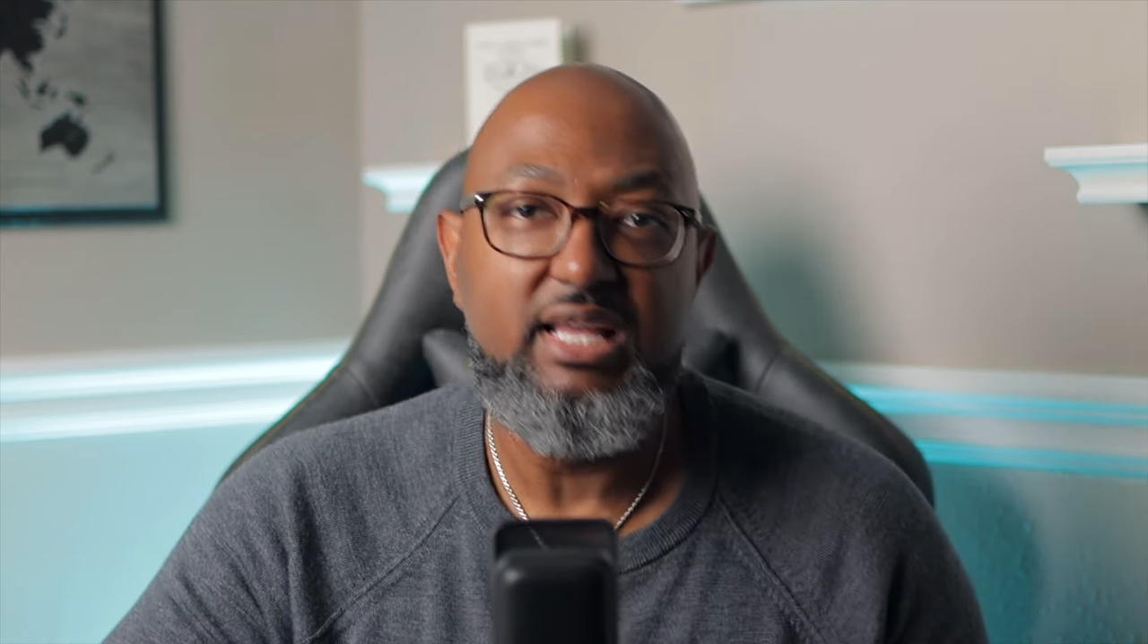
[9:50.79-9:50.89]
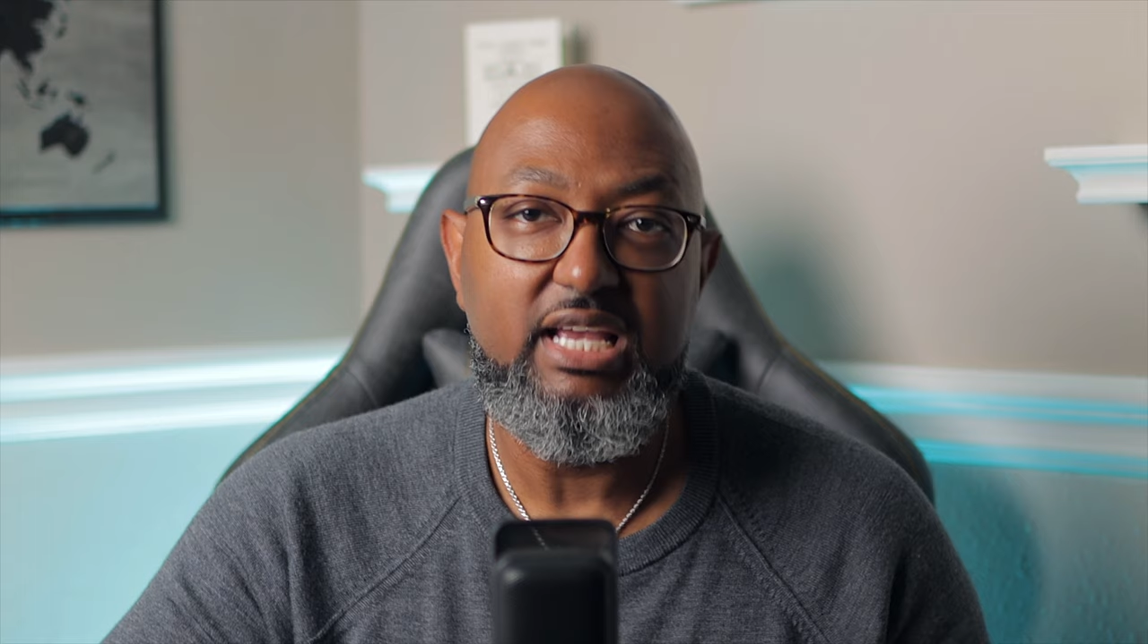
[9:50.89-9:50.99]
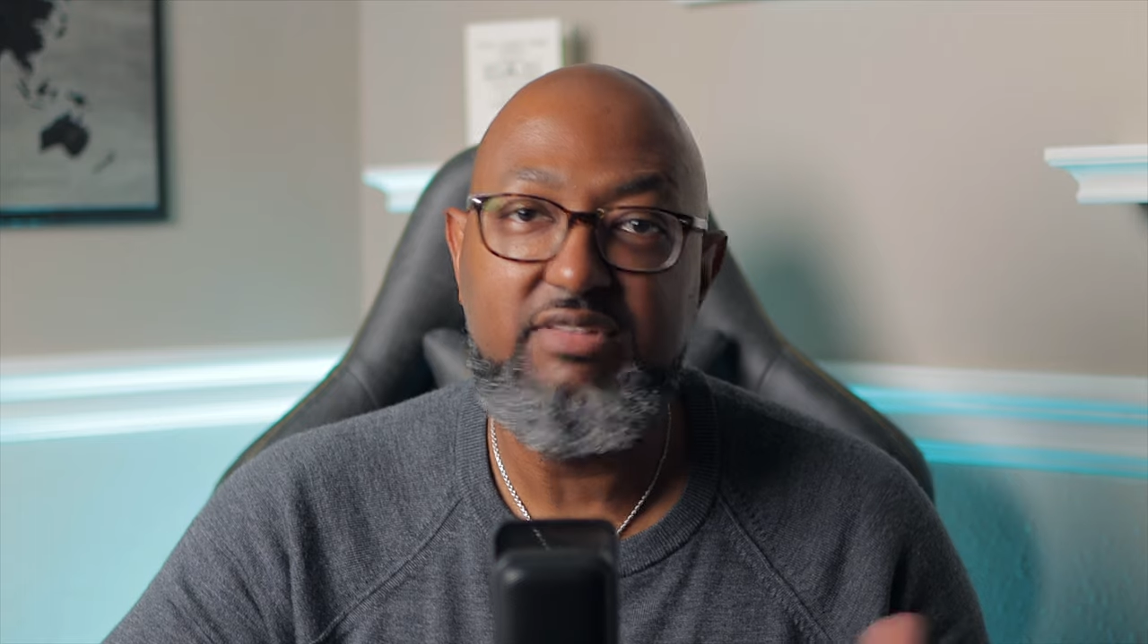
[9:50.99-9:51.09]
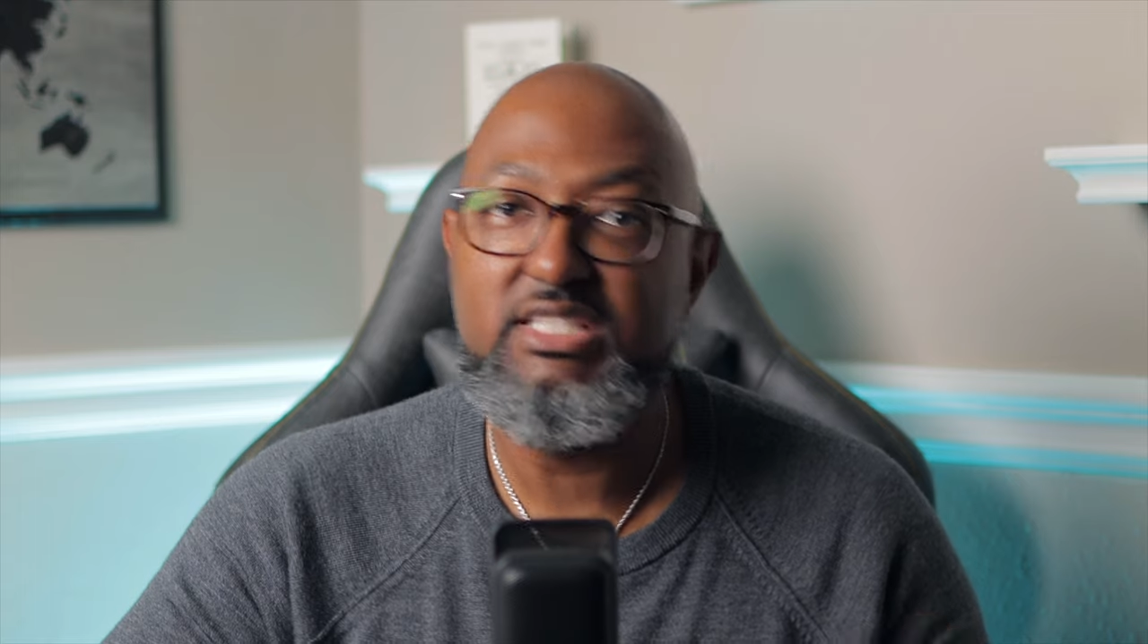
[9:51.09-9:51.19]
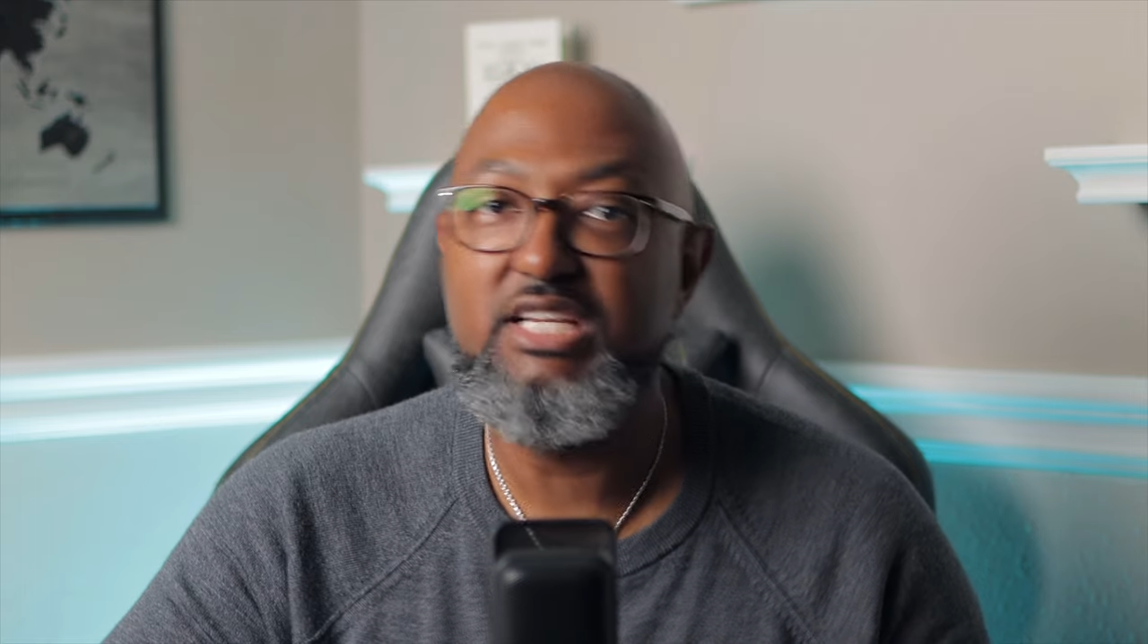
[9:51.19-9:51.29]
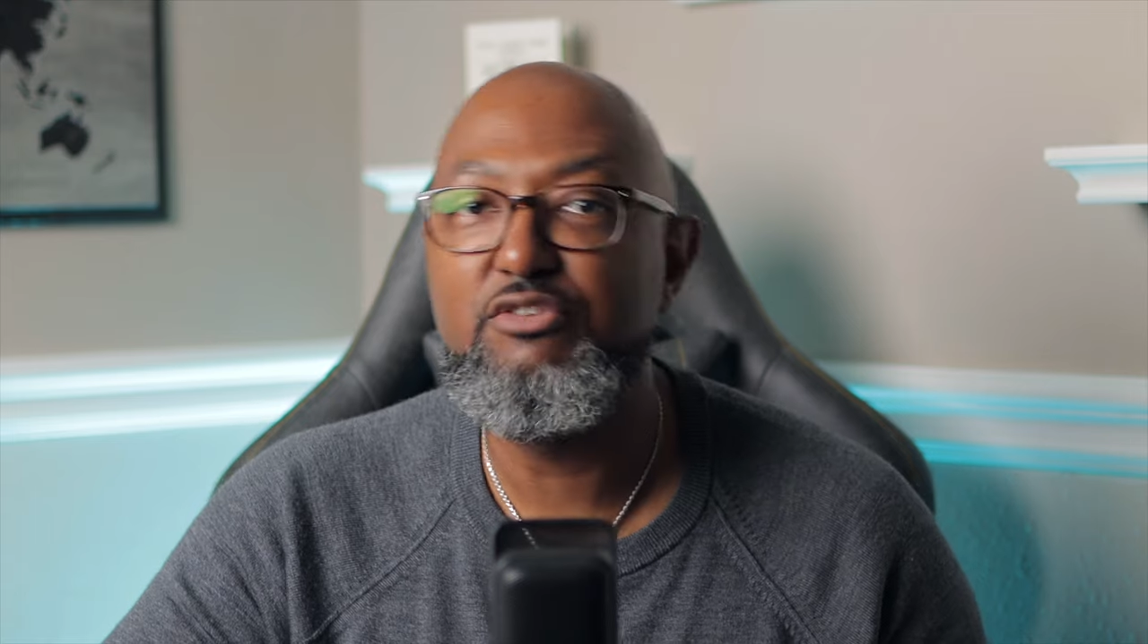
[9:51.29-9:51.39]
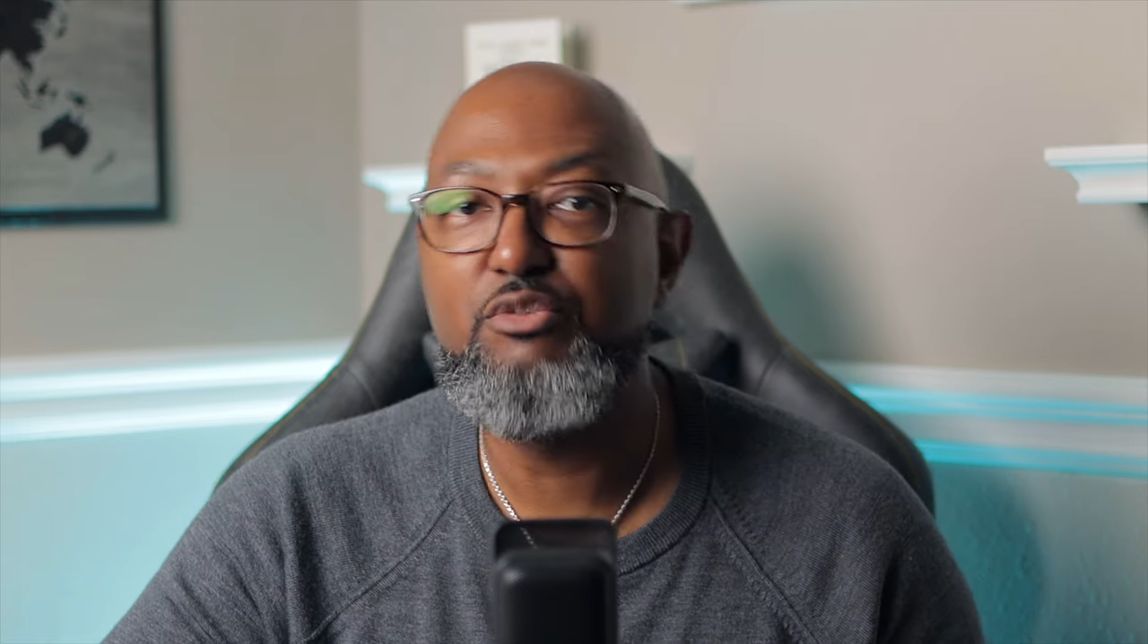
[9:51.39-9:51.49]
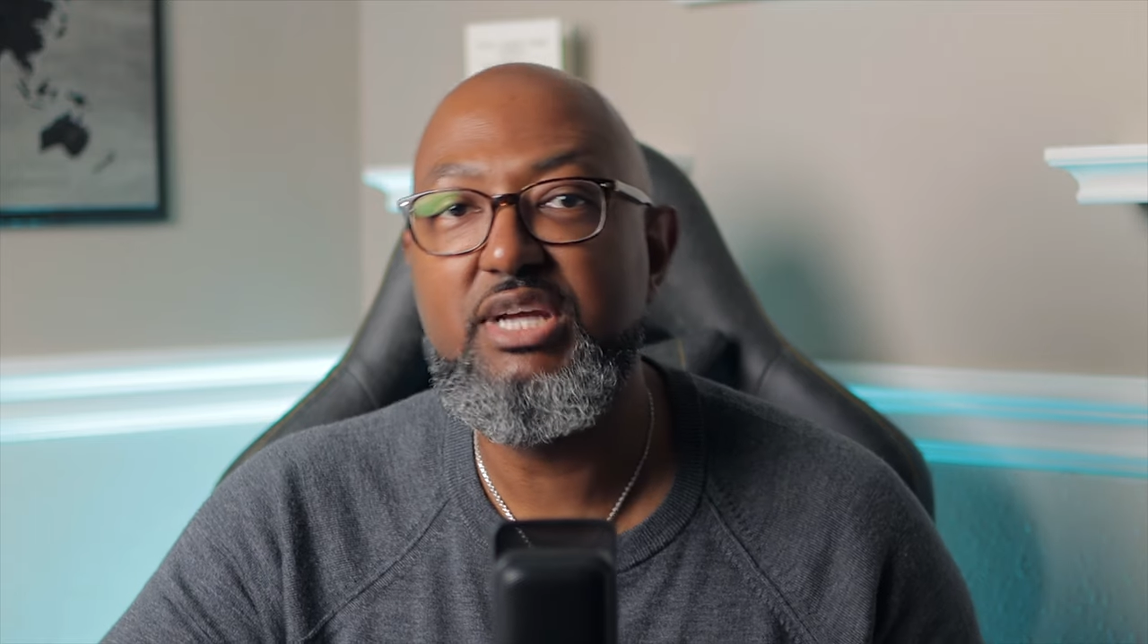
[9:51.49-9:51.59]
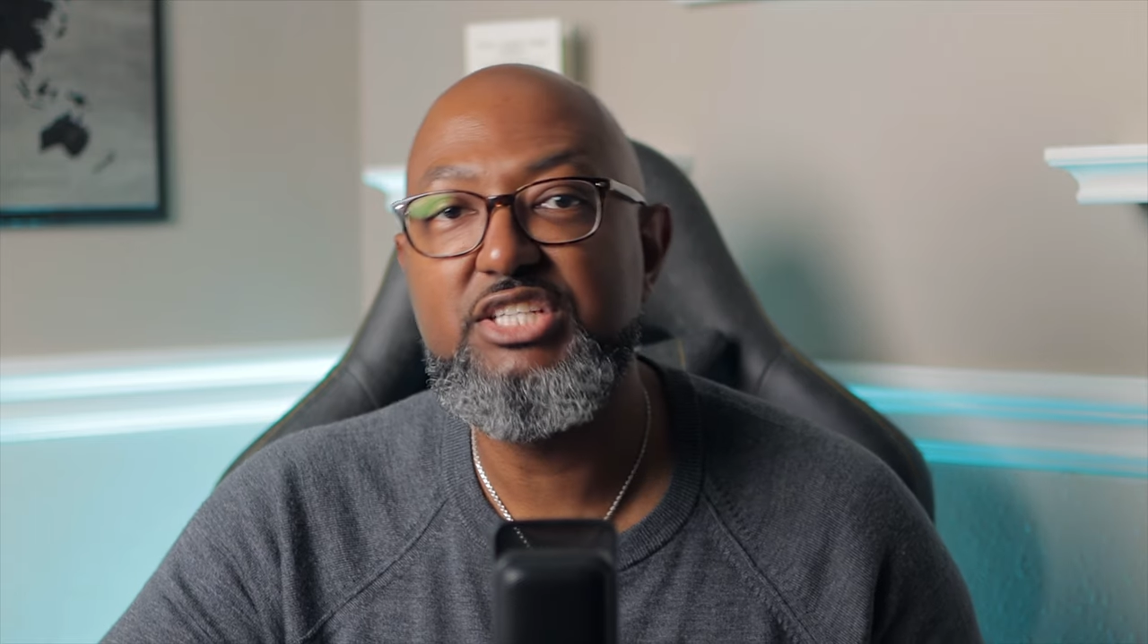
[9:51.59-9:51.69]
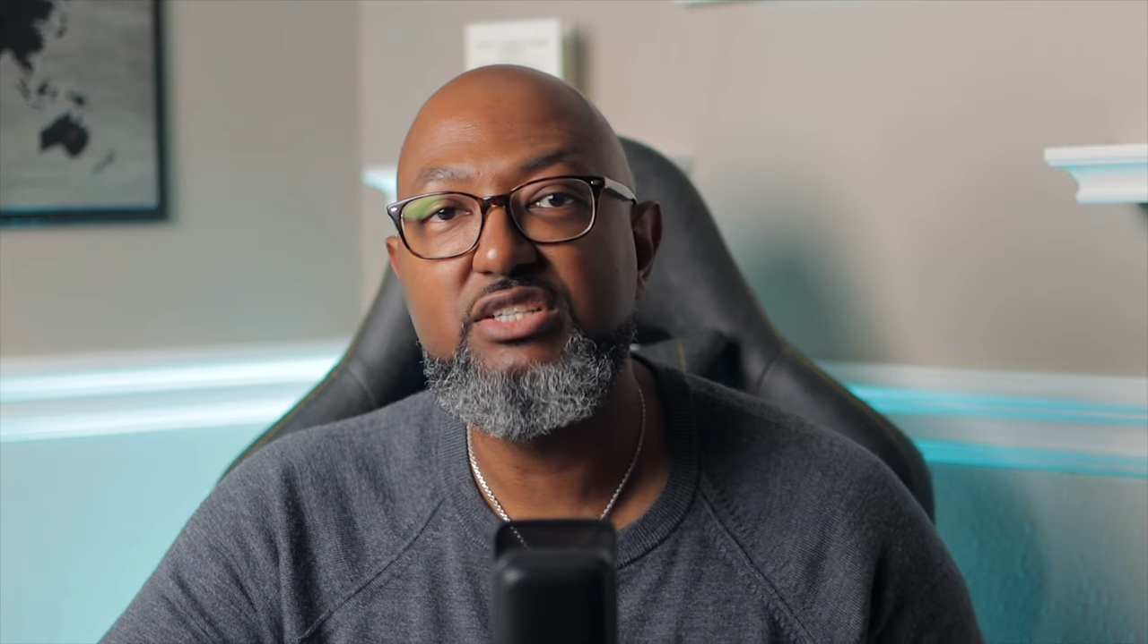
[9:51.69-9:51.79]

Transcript: If this information